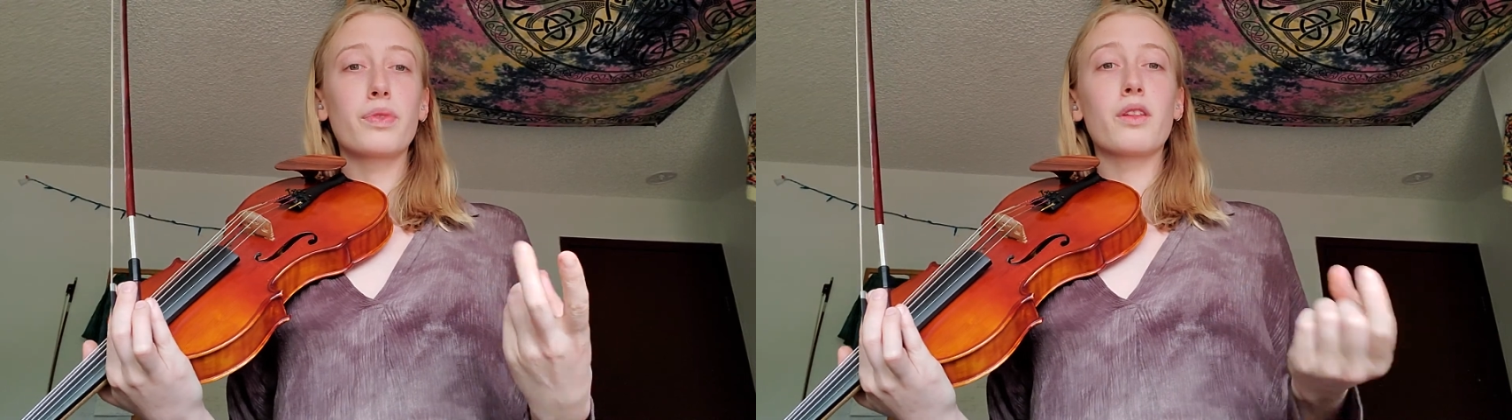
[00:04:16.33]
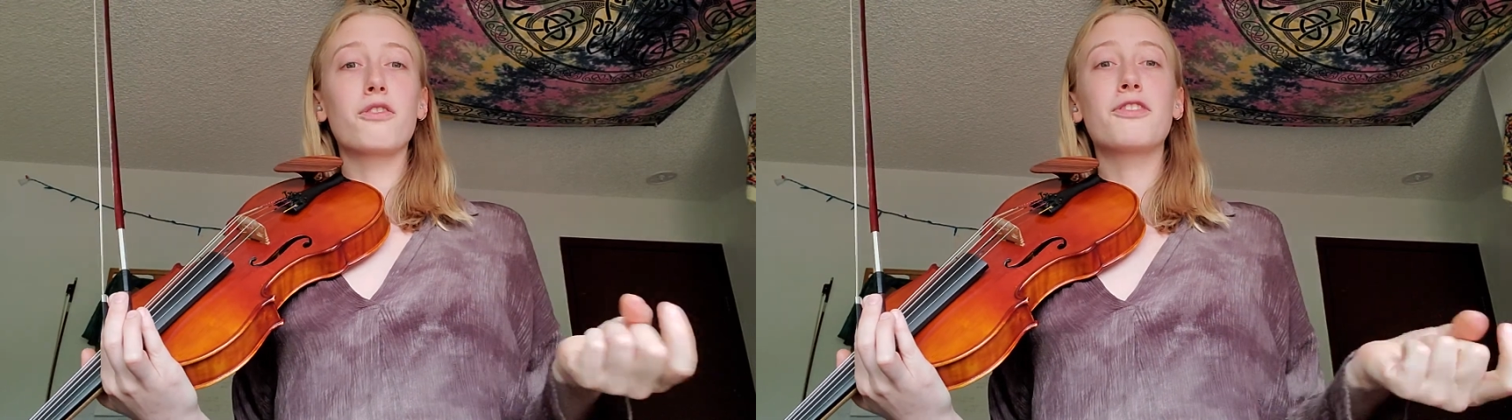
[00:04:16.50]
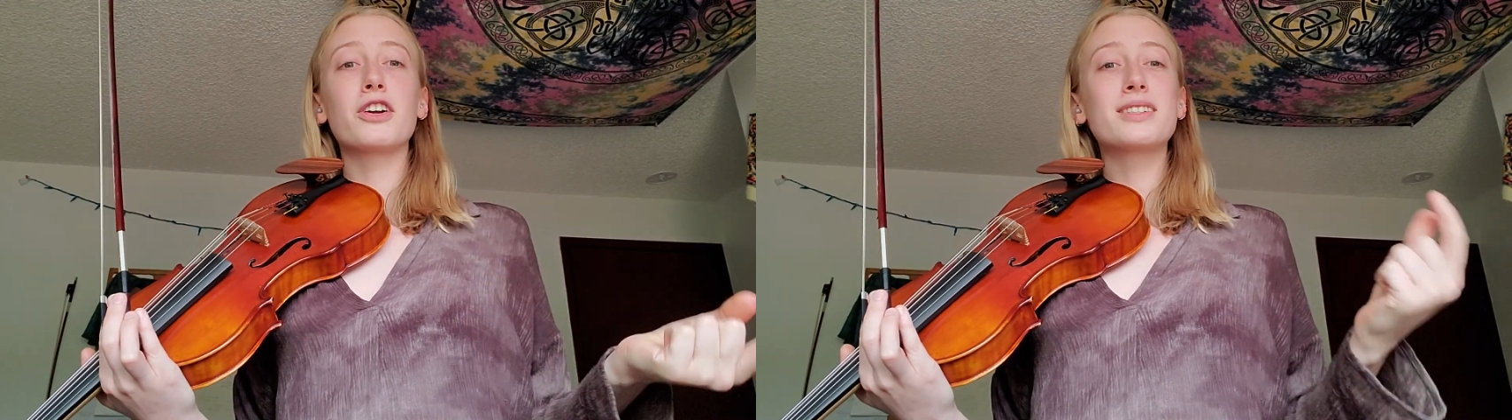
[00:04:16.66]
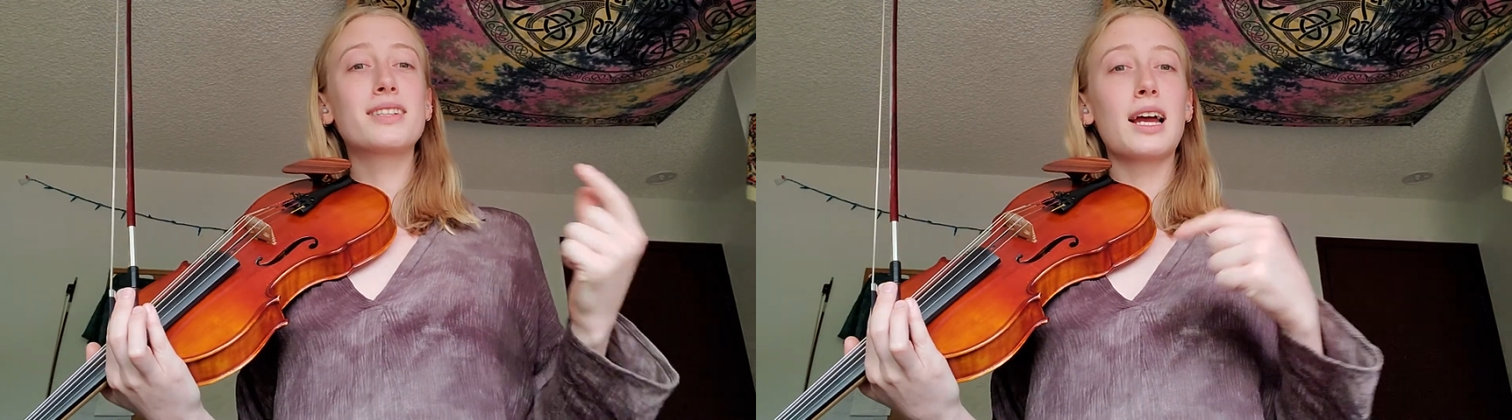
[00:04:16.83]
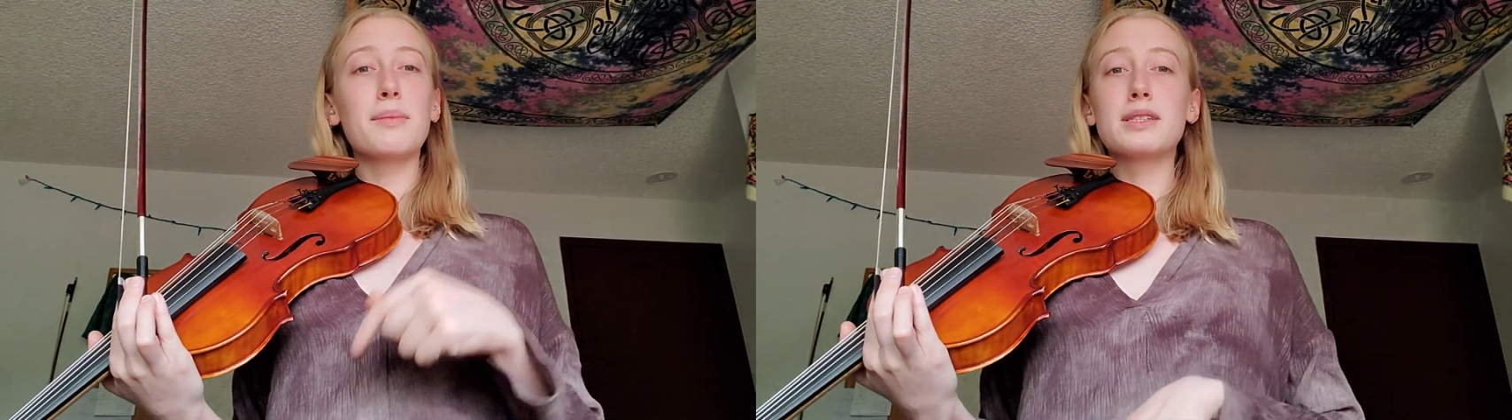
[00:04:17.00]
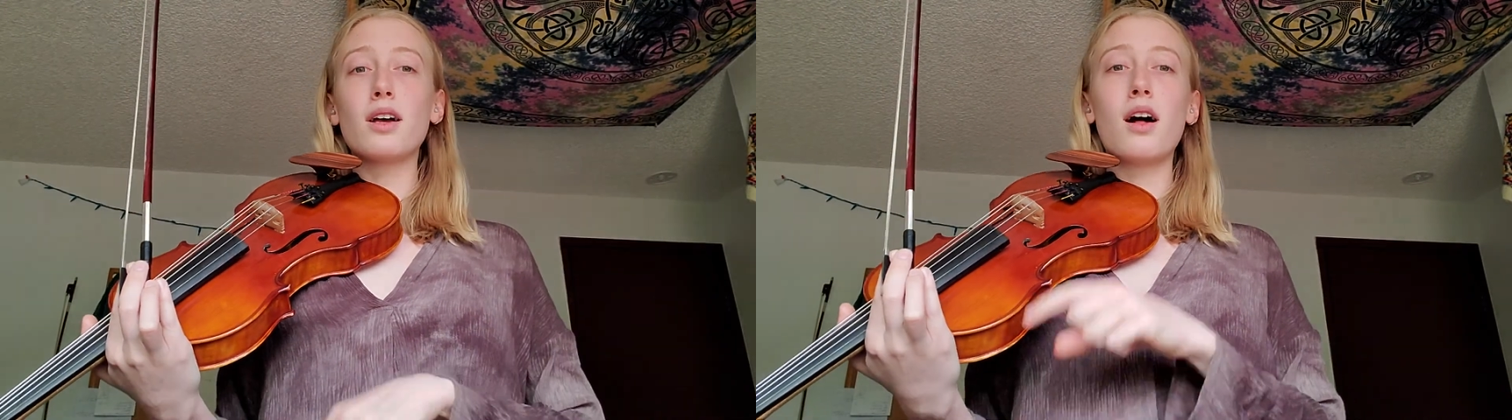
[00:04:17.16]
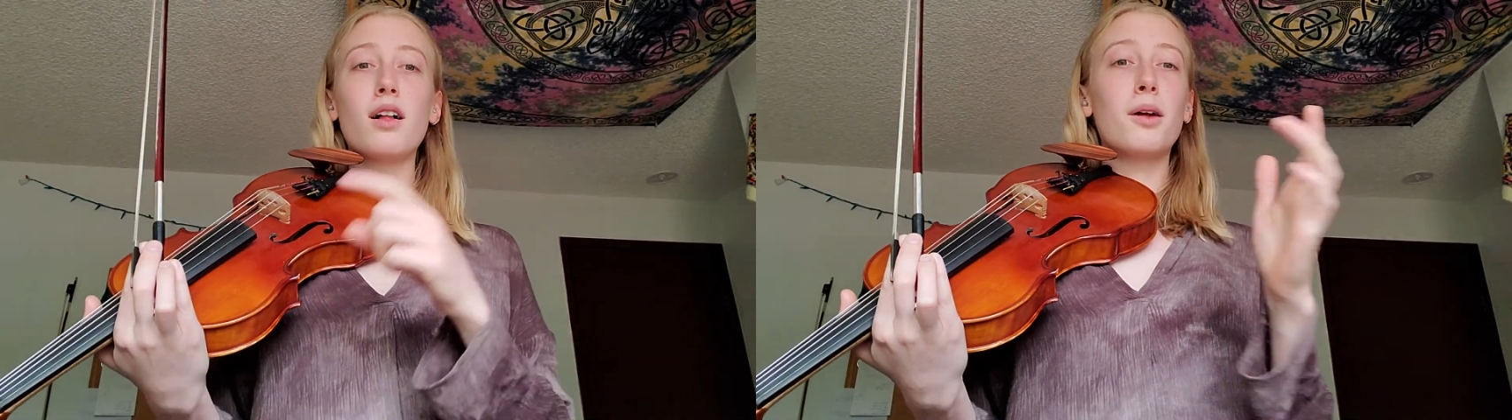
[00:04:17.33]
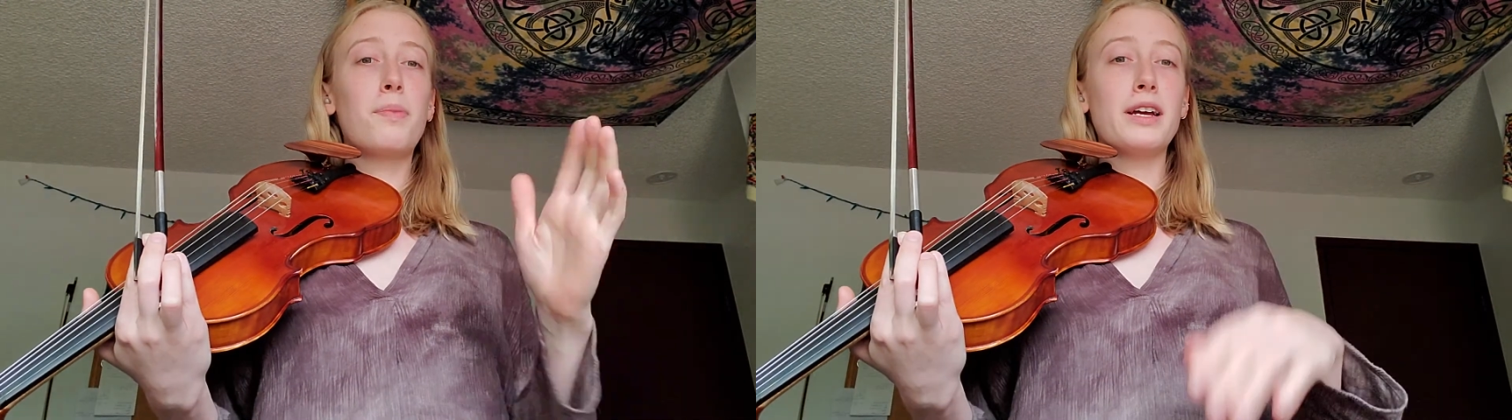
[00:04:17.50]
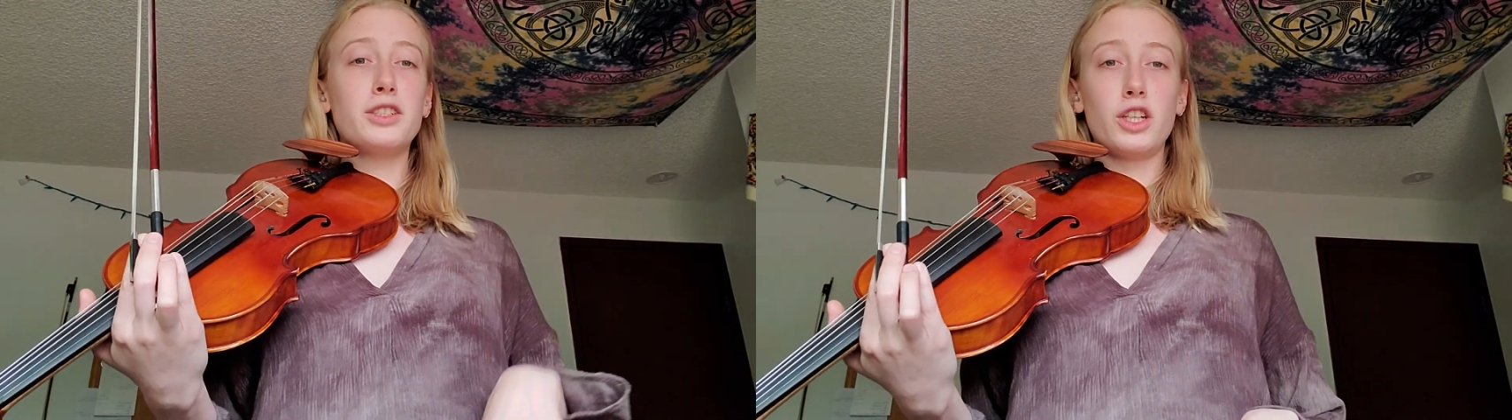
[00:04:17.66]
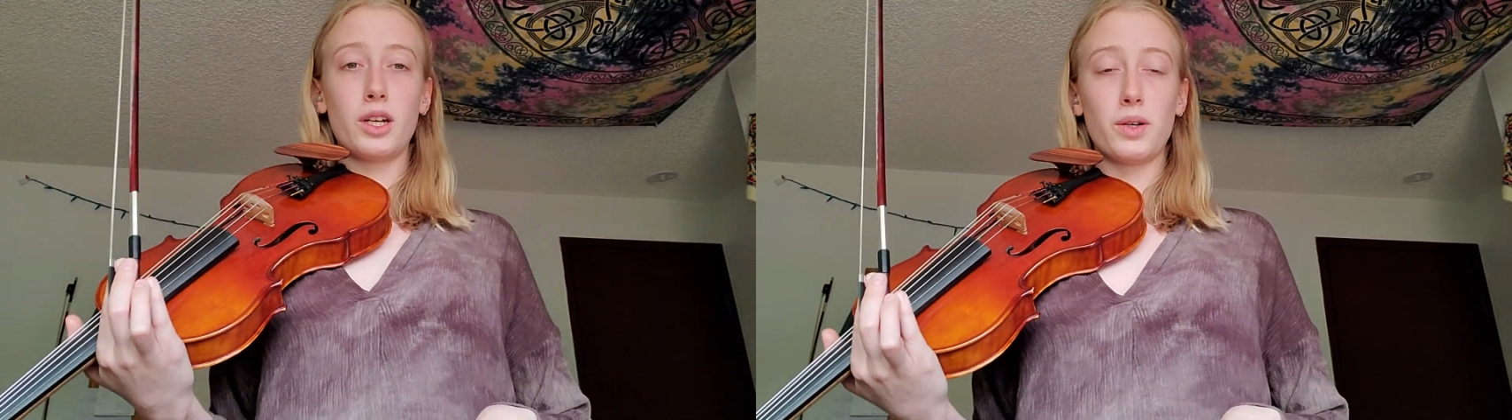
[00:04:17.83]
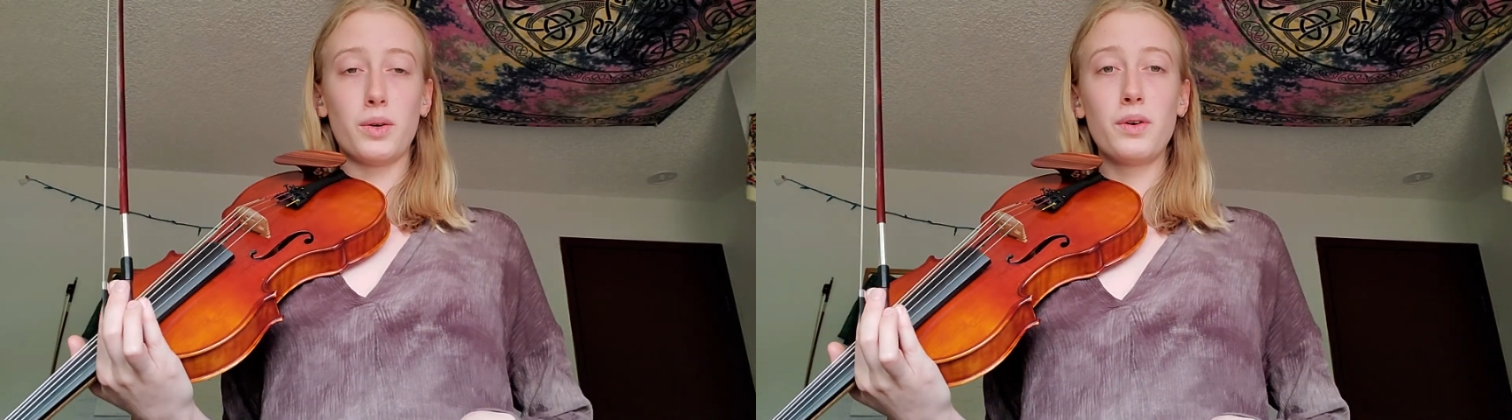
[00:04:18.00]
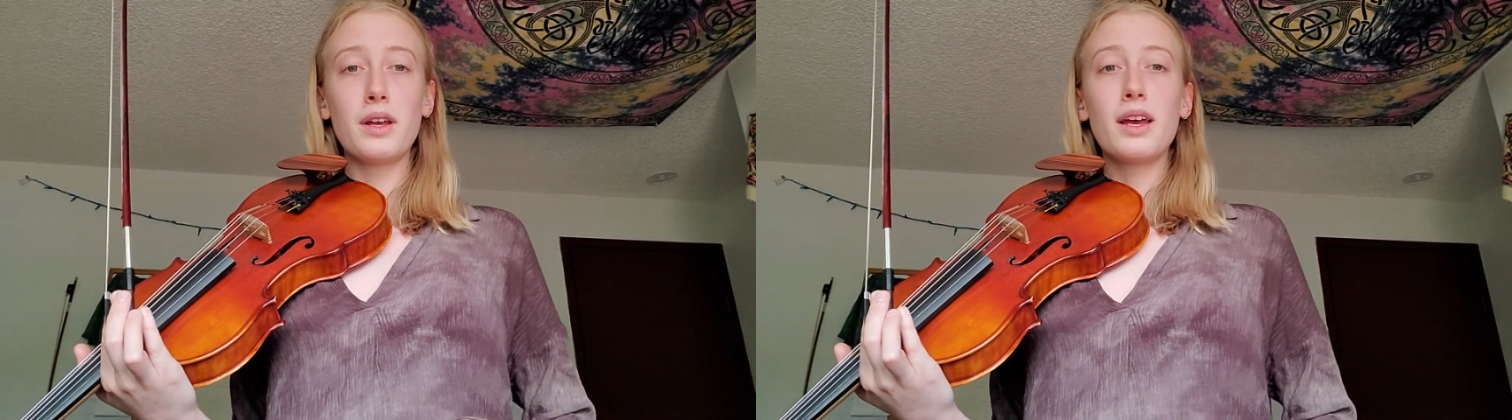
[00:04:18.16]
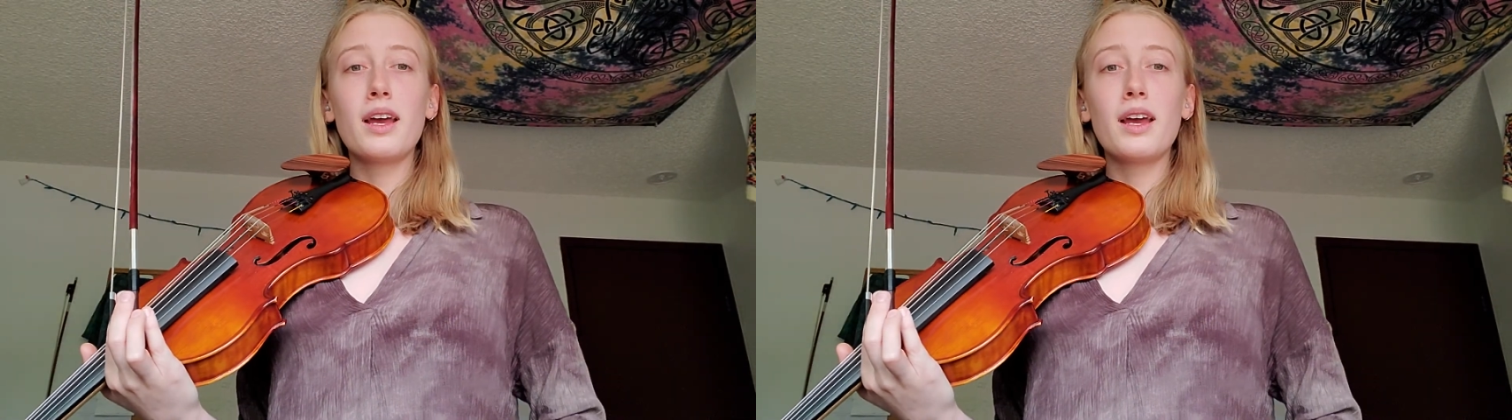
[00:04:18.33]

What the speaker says: The first time it's all arpeggio,